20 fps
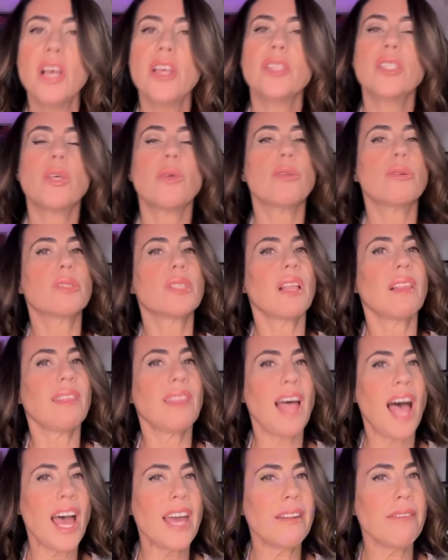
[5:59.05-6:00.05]
So there's a
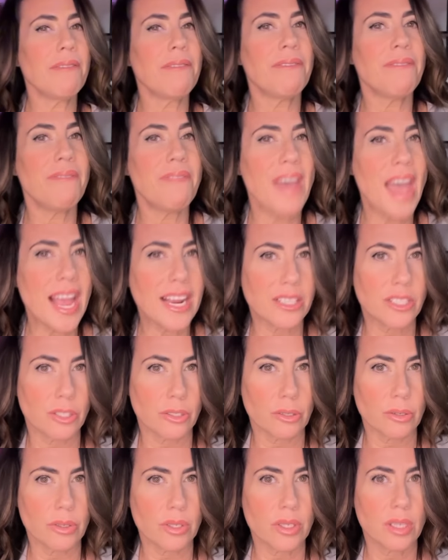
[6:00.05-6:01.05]
lot of
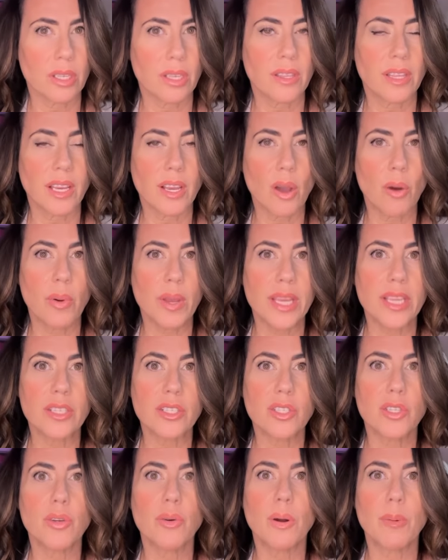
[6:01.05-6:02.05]
factors that go
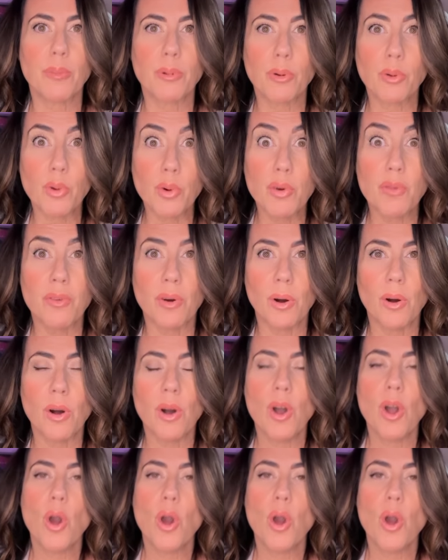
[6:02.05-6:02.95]
into approval